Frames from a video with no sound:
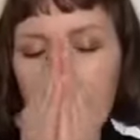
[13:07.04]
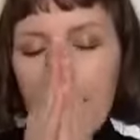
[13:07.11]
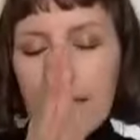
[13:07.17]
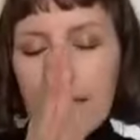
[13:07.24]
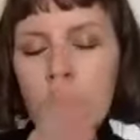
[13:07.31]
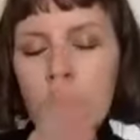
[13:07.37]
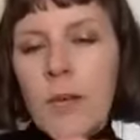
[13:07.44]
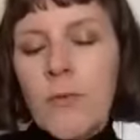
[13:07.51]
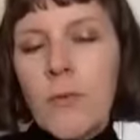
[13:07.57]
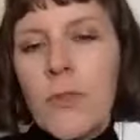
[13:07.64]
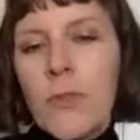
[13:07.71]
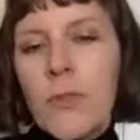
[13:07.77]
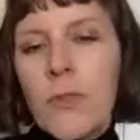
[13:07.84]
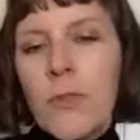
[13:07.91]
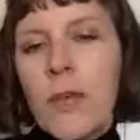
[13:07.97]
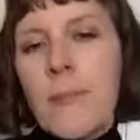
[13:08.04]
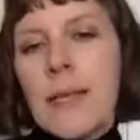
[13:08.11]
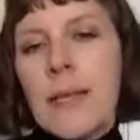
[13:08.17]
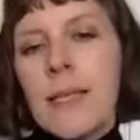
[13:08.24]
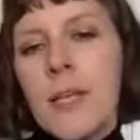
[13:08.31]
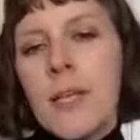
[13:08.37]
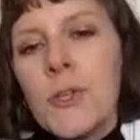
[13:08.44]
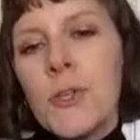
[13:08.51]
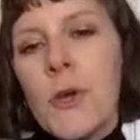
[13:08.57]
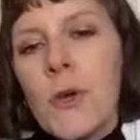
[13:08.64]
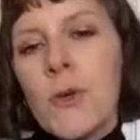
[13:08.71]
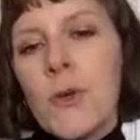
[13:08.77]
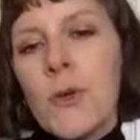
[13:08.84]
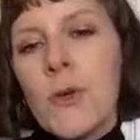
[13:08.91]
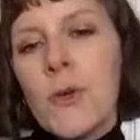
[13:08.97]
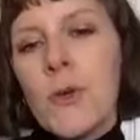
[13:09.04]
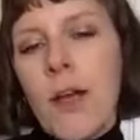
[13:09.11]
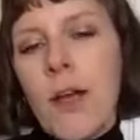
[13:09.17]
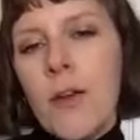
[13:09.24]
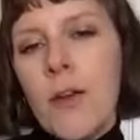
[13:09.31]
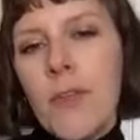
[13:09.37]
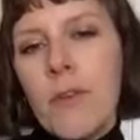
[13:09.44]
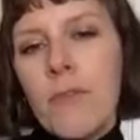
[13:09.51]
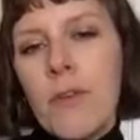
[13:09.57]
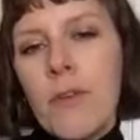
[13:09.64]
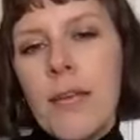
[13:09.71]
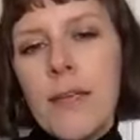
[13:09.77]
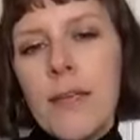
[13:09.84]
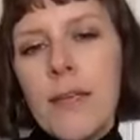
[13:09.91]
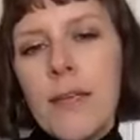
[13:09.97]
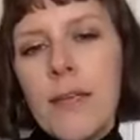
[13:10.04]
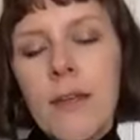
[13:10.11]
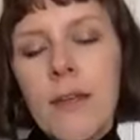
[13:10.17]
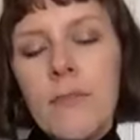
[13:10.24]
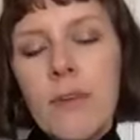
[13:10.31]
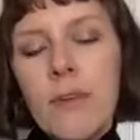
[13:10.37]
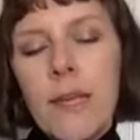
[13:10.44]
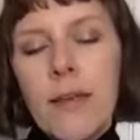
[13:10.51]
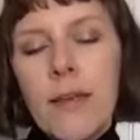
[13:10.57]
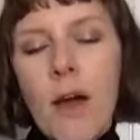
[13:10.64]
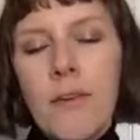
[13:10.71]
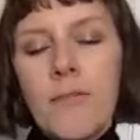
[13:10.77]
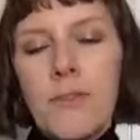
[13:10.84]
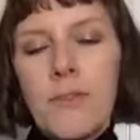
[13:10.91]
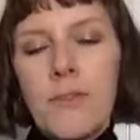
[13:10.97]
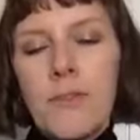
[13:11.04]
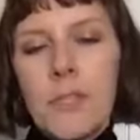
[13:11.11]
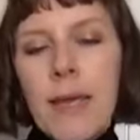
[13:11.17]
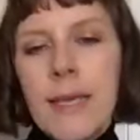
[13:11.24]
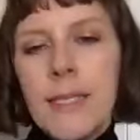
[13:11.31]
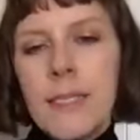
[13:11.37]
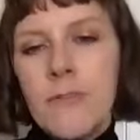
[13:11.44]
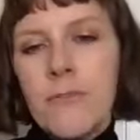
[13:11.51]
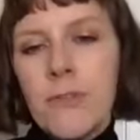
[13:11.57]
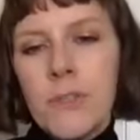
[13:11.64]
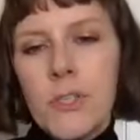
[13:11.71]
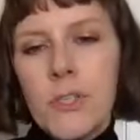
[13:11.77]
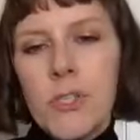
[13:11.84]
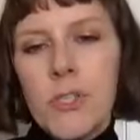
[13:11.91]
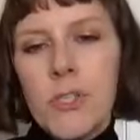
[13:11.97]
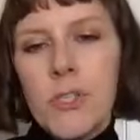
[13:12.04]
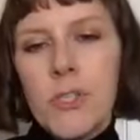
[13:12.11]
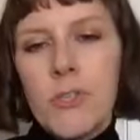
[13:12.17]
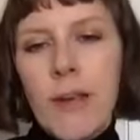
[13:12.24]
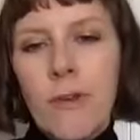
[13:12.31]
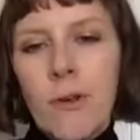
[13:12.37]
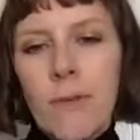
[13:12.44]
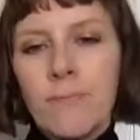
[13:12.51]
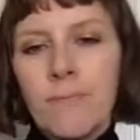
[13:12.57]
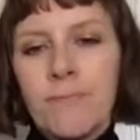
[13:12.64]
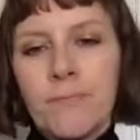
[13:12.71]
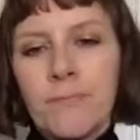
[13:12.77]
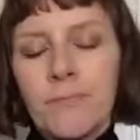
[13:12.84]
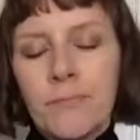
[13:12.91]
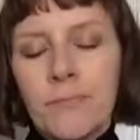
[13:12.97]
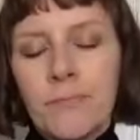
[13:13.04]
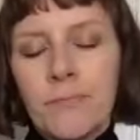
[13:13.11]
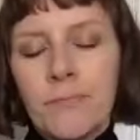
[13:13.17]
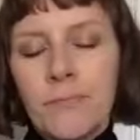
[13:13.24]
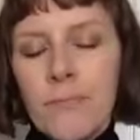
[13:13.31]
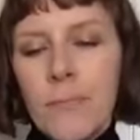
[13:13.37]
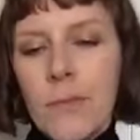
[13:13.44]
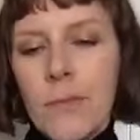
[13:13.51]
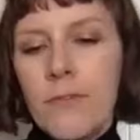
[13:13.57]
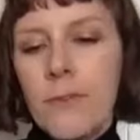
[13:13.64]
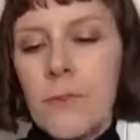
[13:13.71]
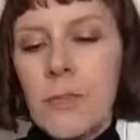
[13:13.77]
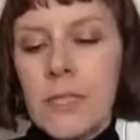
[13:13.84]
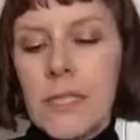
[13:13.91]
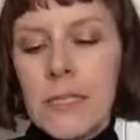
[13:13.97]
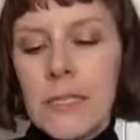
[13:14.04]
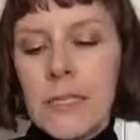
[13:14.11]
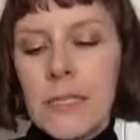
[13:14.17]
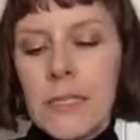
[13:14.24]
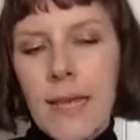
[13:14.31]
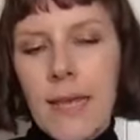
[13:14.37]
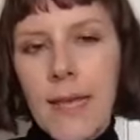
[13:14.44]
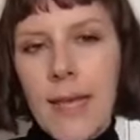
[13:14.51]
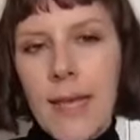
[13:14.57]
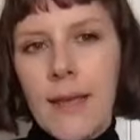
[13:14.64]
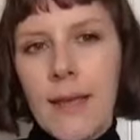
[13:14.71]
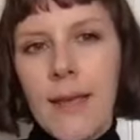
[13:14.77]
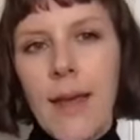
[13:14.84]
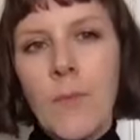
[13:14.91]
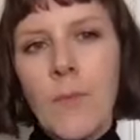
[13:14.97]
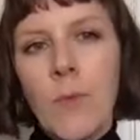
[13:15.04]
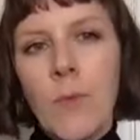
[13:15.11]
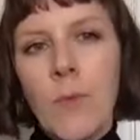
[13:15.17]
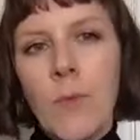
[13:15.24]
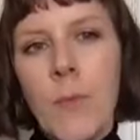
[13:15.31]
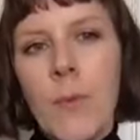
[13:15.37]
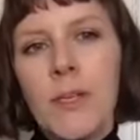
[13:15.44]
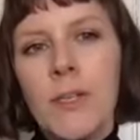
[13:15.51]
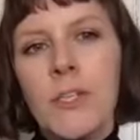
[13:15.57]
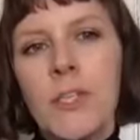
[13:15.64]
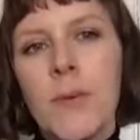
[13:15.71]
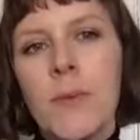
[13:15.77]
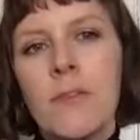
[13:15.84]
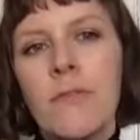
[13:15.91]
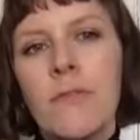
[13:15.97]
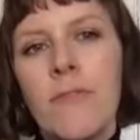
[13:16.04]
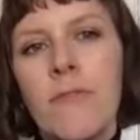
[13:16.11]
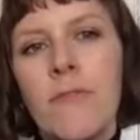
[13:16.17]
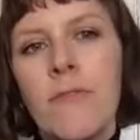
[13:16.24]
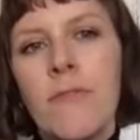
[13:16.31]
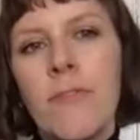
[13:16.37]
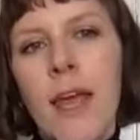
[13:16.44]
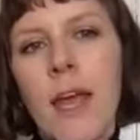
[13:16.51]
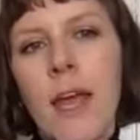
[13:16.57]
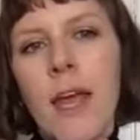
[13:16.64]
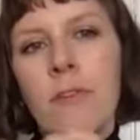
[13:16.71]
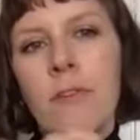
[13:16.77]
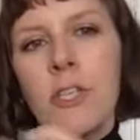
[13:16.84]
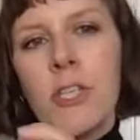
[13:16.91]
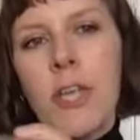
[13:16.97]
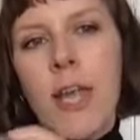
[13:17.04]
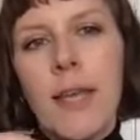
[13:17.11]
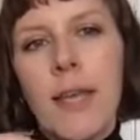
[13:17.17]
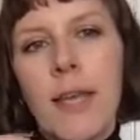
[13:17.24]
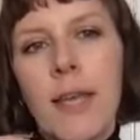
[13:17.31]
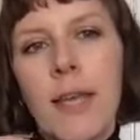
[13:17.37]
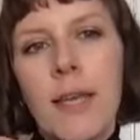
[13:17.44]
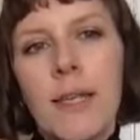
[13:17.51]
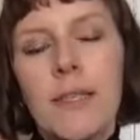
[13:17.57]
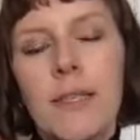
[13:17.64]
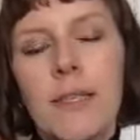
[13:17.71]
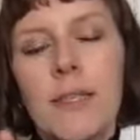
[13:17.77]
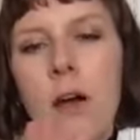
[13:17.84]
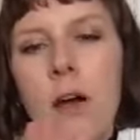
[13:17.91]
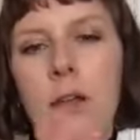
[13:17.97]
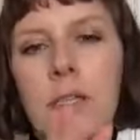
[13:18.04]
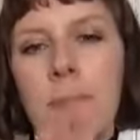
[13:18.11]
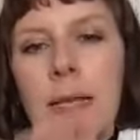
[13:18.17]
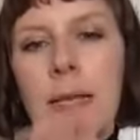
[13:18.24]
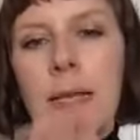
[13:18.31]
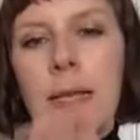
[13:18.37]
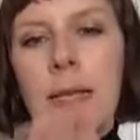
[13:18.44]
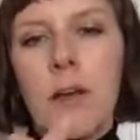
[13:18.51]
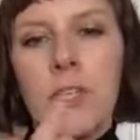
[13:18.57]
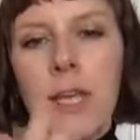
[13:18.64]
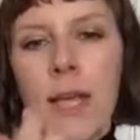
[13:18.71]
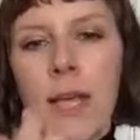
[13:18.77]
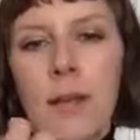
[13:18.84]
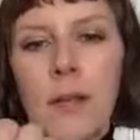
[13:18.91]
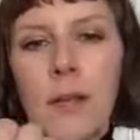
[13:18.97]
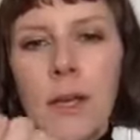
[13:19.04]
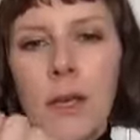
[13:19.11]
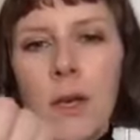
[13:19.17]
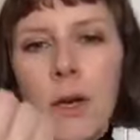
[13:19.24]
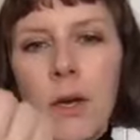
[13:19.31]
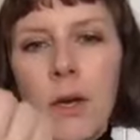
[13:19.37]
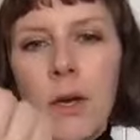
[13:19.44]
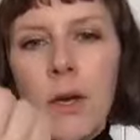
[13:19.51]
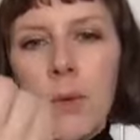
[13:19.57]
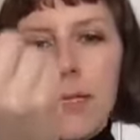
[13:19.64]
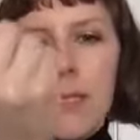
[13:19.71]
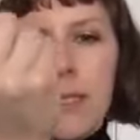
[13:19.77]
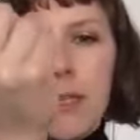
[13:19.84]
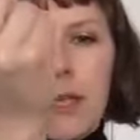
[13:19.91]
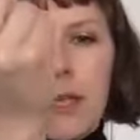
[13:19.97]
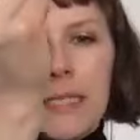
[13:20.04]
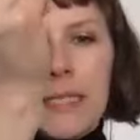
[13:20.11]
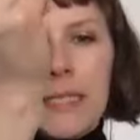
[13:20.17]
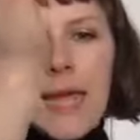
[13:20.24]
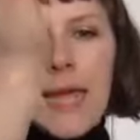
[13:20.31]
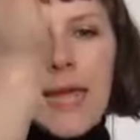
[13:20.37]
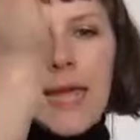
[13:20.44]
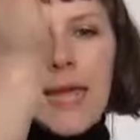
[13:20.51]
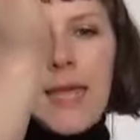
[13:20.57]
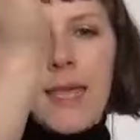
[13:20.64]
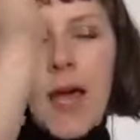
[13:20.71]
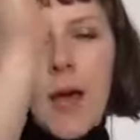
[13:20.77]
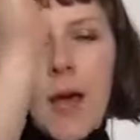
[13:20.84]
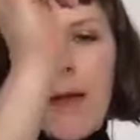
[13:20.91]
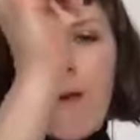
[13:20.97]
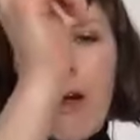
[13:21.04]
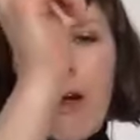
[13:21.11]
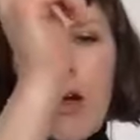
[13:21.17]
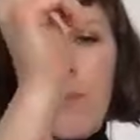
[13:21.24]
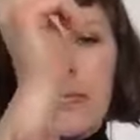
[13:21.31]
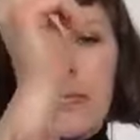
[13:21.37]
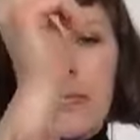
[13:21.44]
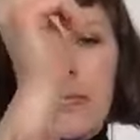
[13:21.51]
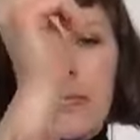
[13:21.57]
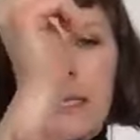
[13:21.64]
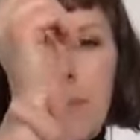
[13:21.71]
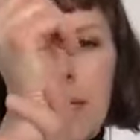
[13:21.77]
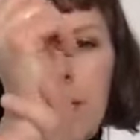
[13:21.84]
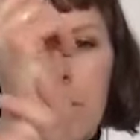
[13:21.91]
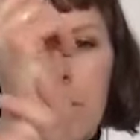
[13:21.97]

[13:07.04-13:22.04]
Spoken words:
And that's the wonderful thing about essential oils. They really kind of just make a difference straight from just smelling it. And what we're going to do is very gently start to massage it in. We're going to start to take it up our arms a little bit